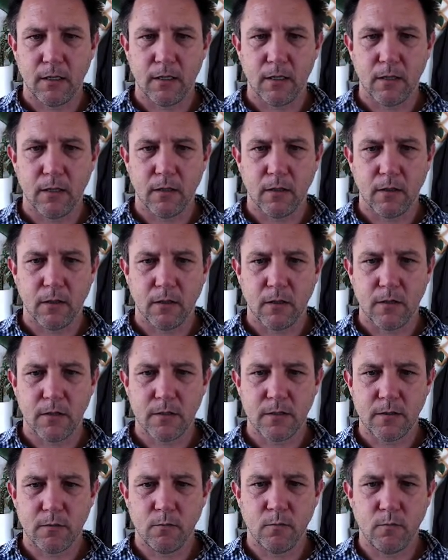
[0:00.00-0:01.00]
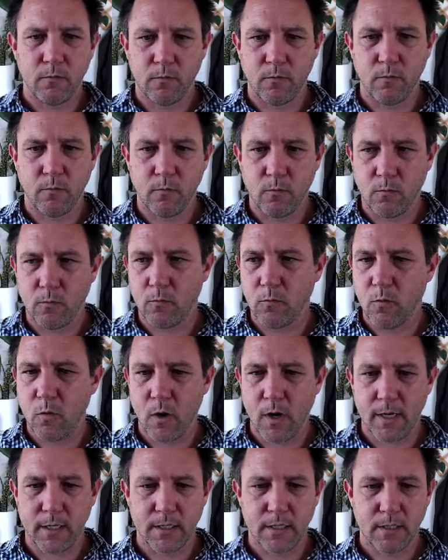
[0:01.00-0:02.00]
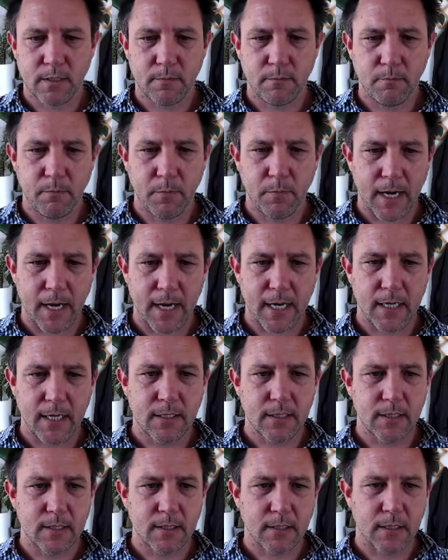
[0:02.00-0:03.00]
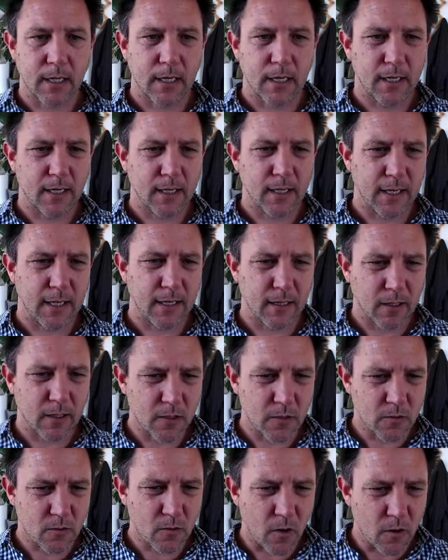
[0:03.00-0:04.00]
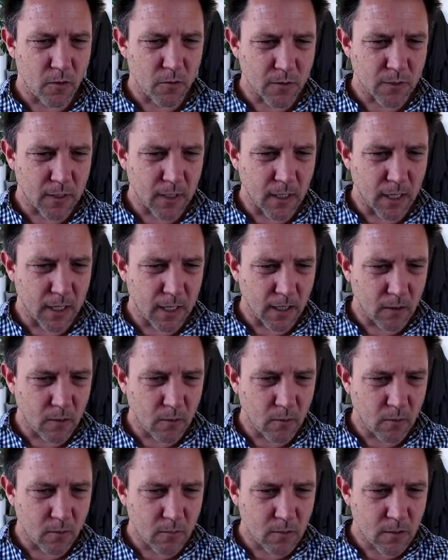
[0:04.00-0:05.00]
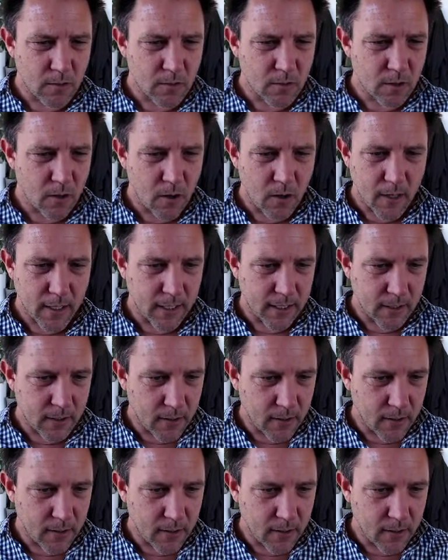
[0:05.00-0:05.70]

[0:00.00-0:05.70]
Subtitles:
Lots of white space, and then the controls are tiny.